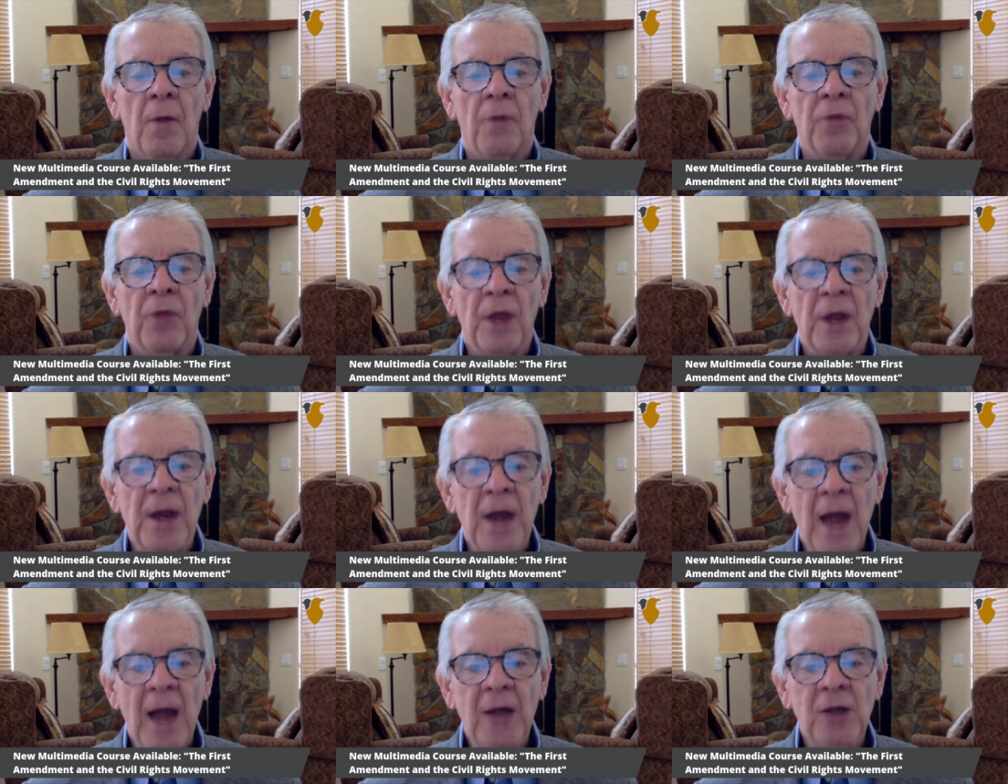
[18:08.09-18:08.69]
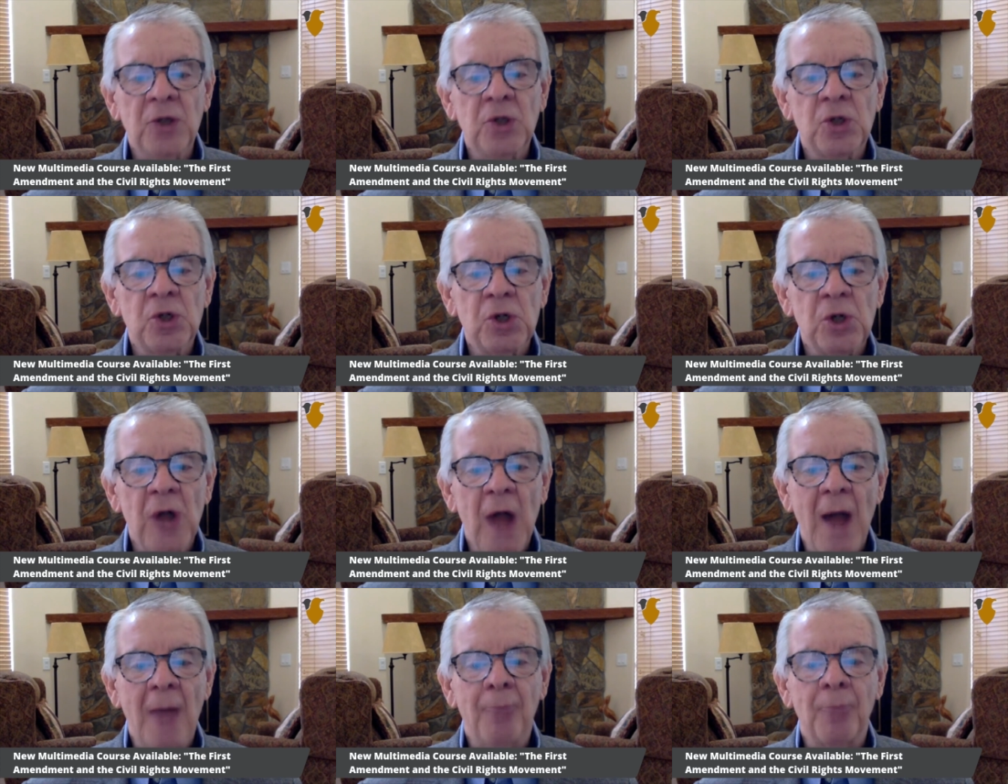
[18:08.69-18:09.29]
the next
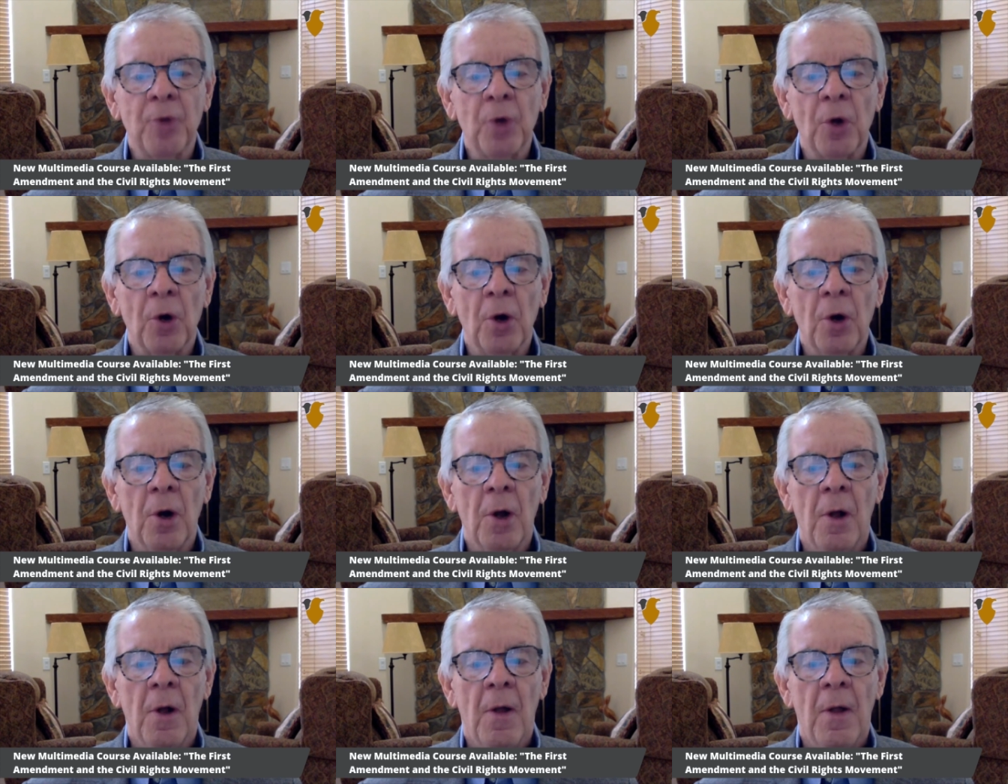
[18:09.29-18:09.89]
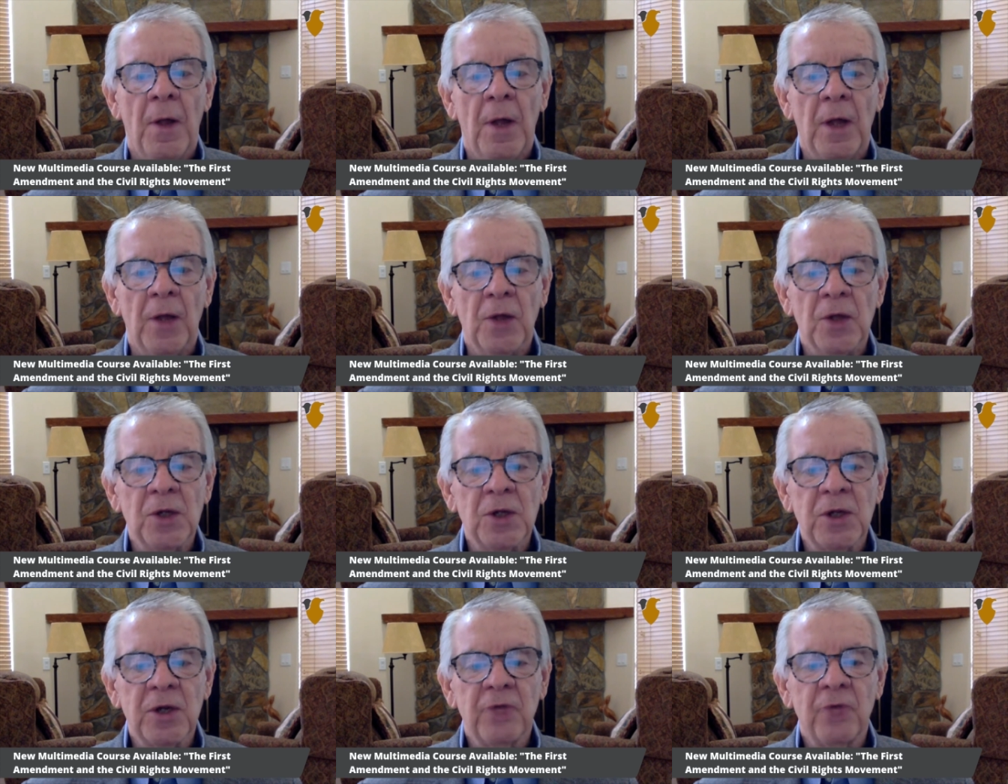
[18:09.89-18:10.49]
chapter in the
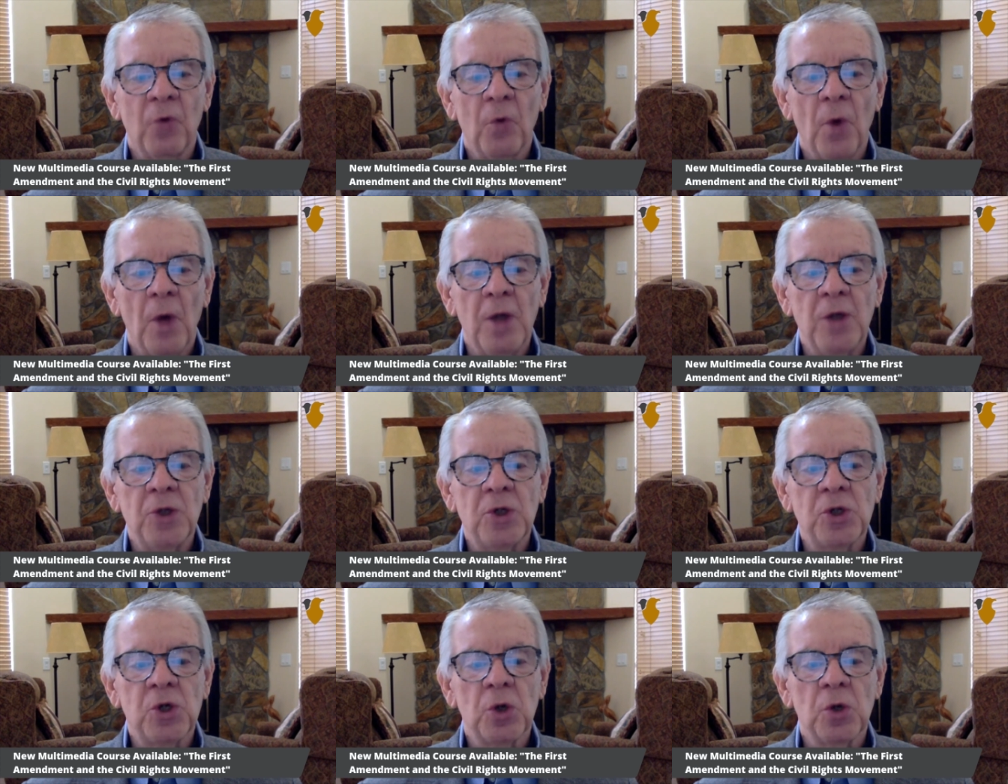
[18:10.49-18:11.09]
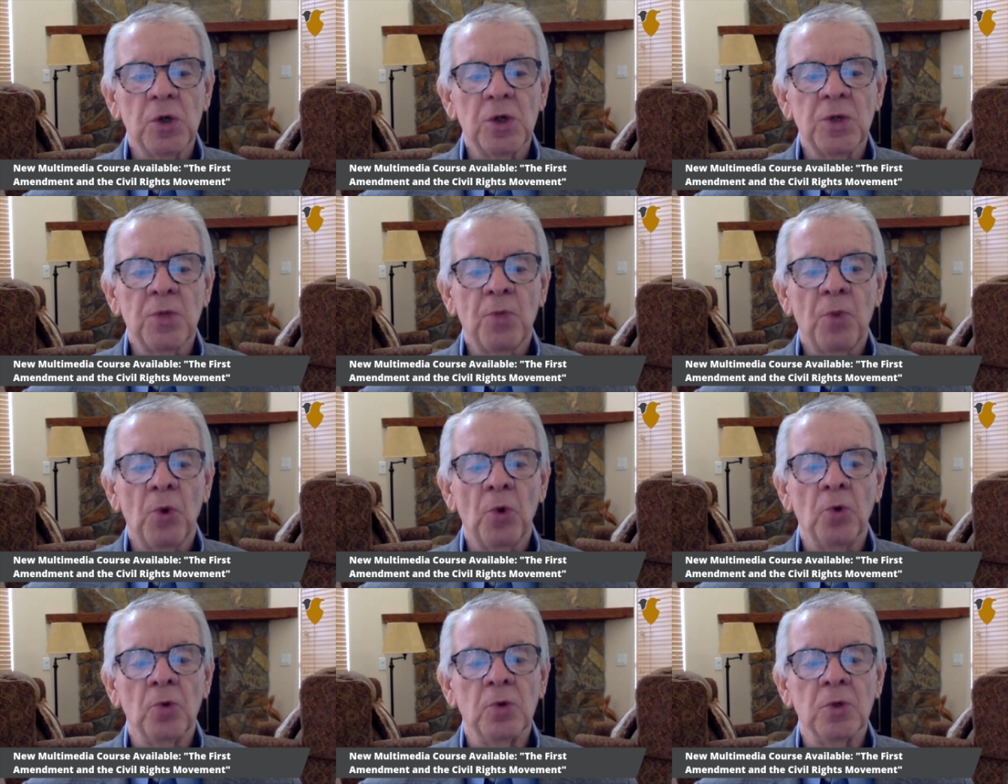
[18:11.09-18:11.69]
civil rights
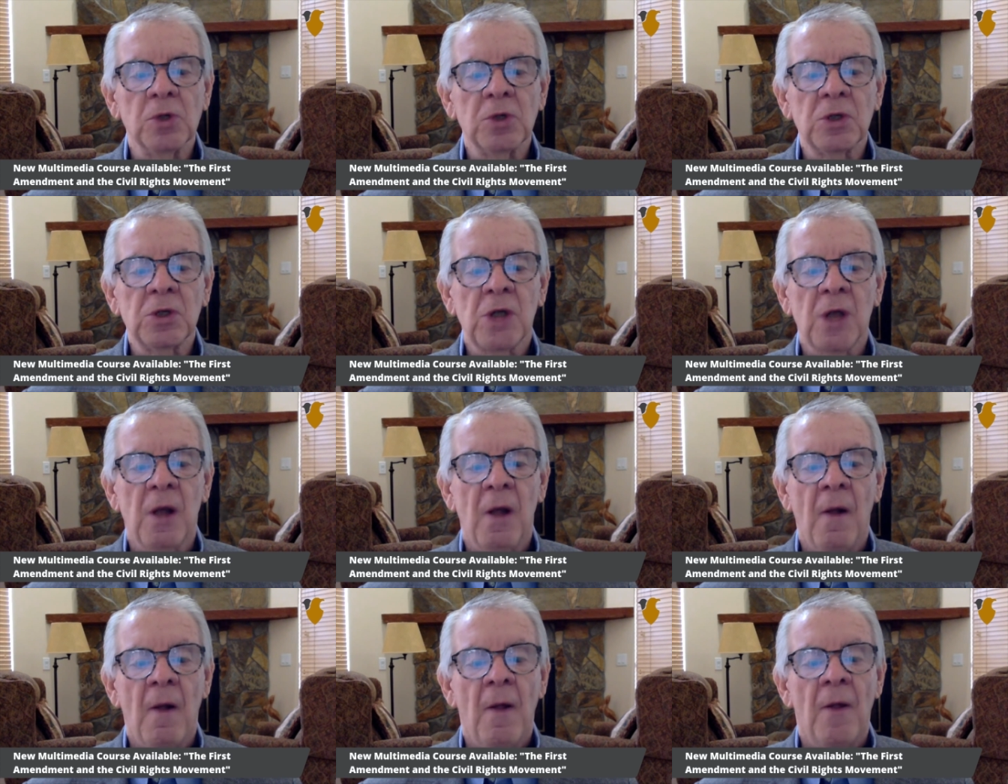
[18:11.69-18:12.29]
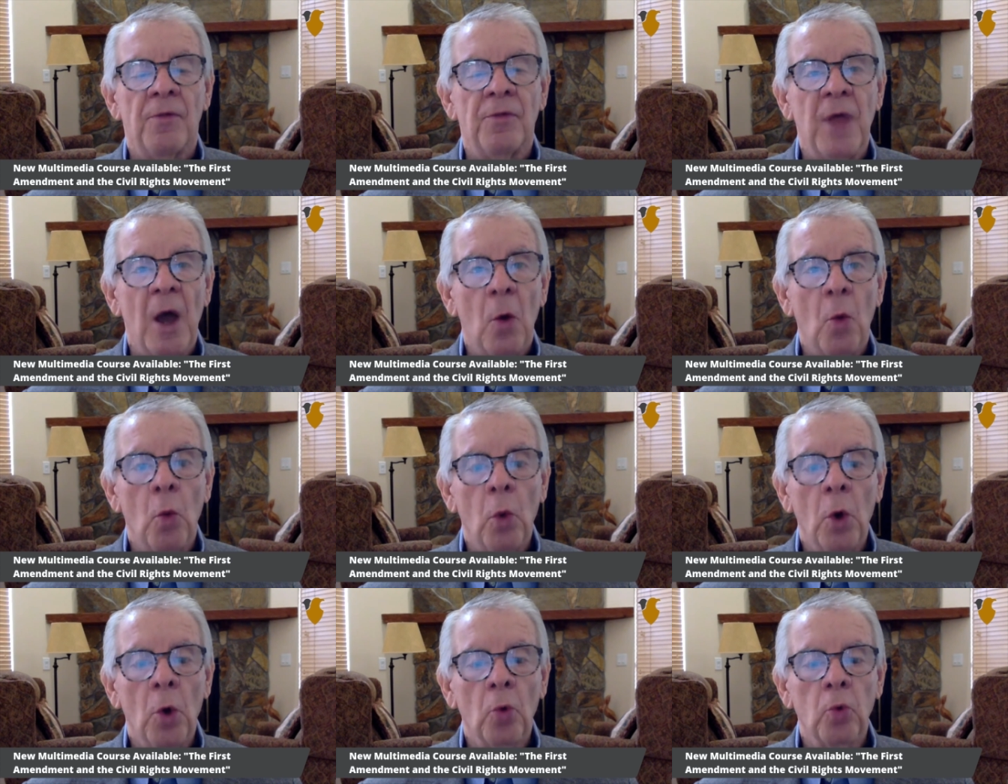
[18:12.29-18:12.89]
jurisprudence that
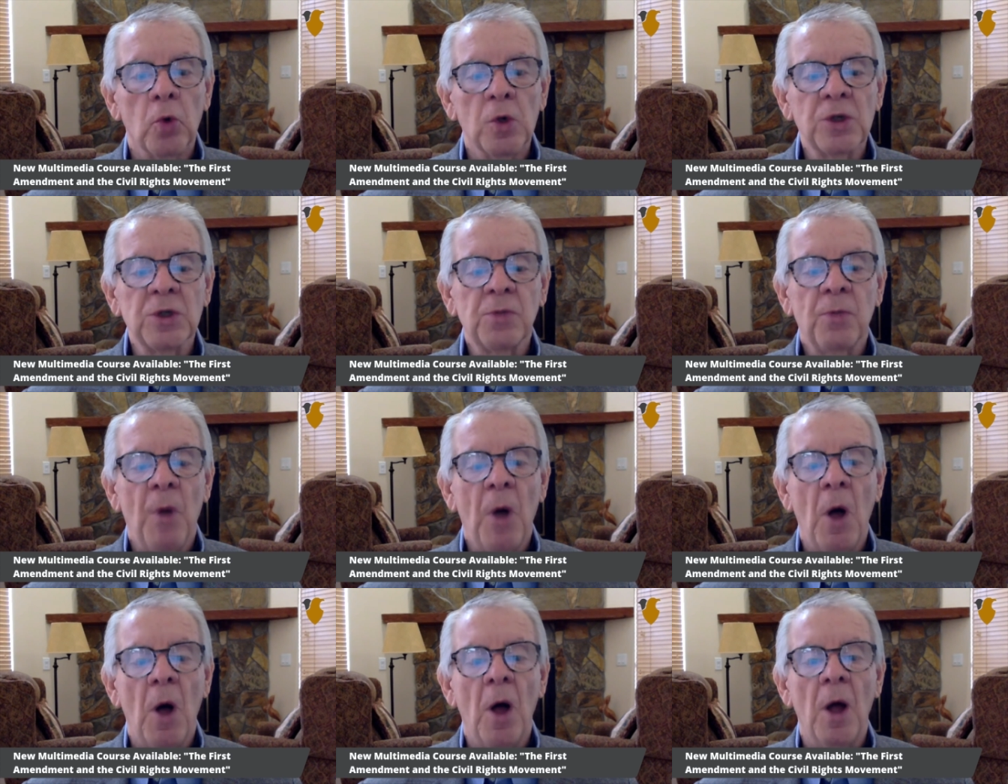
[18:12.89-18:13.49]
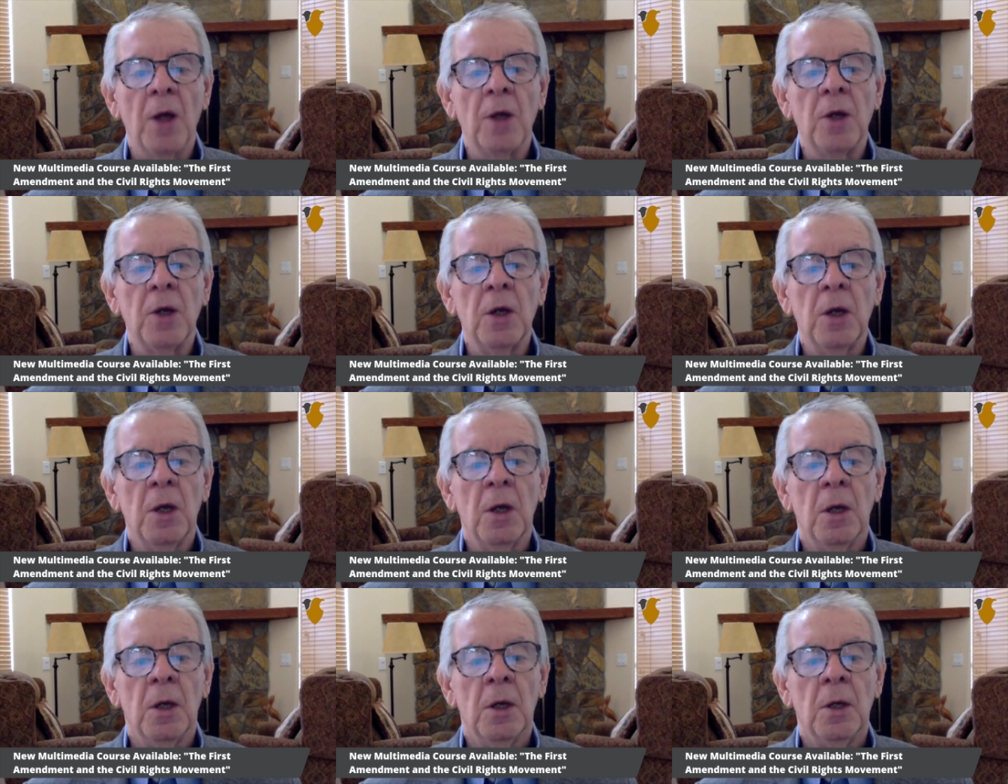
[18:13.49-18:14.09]
will respond
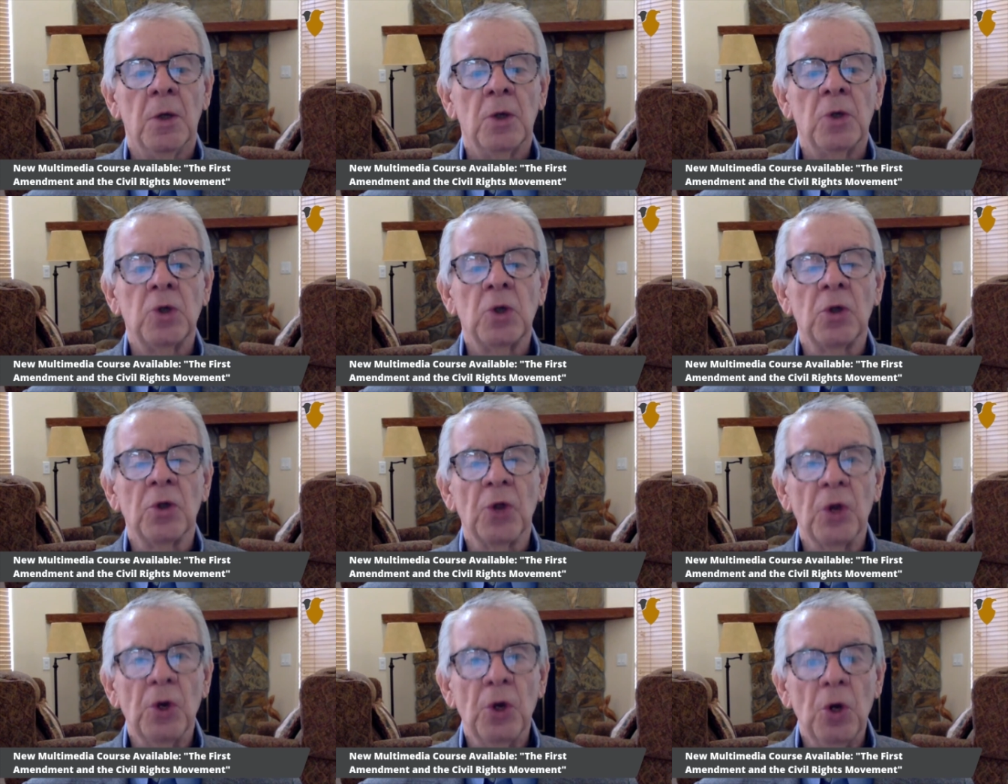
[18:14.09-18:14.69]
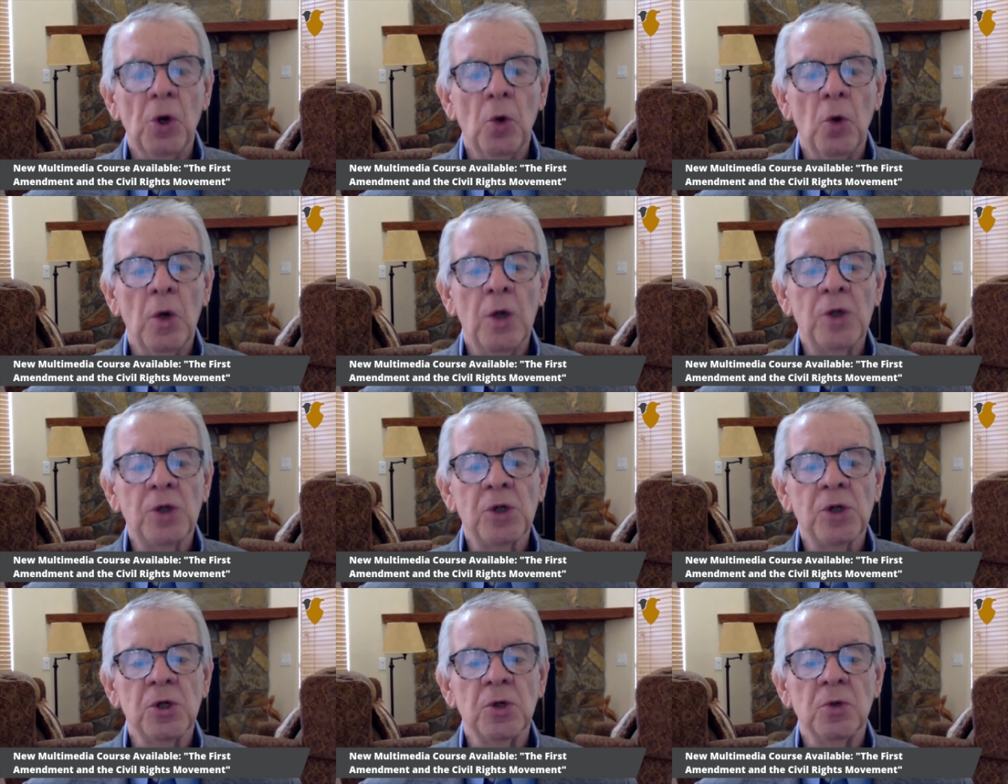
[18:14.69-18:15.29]
to the new
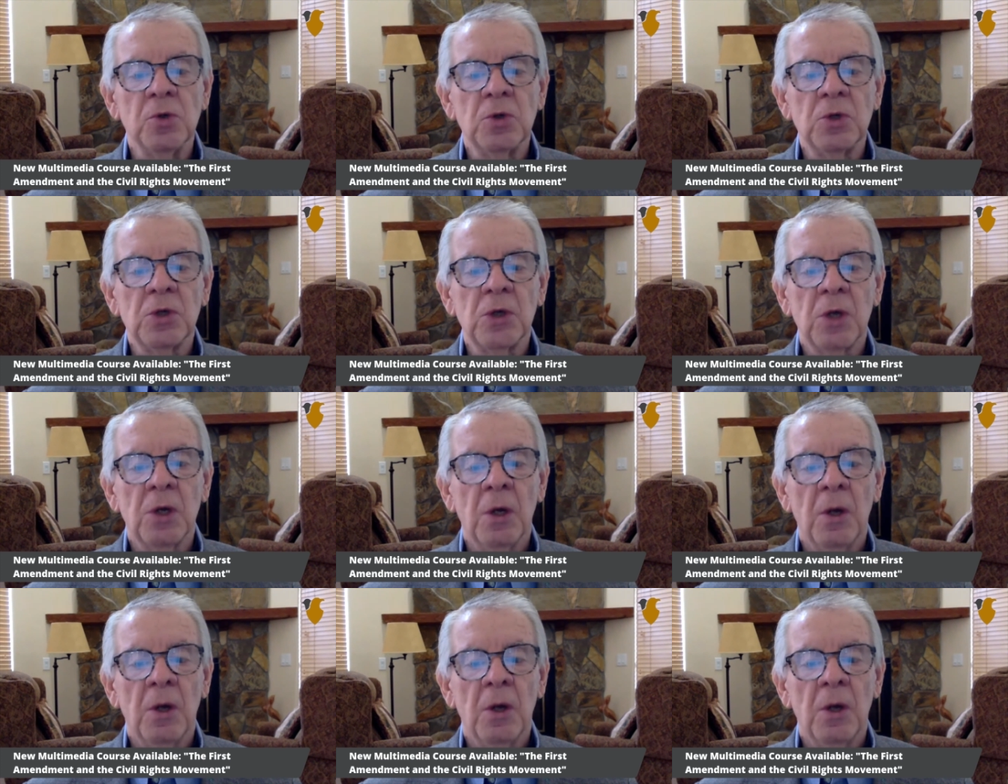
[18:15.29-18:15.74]
issues,